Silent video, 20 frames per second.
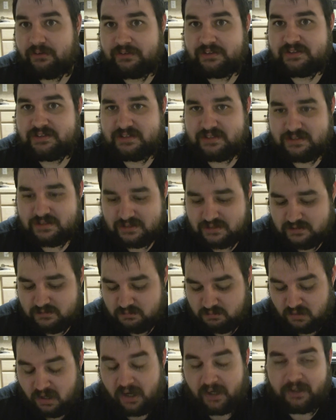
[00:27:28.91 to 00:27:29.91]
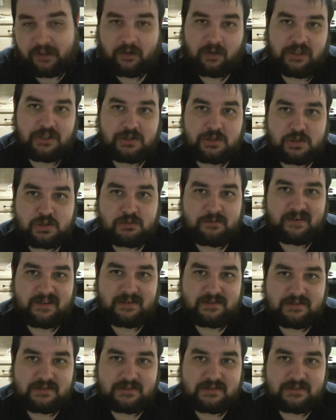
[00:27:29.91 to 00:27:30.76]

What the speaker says: This is non-creature spell.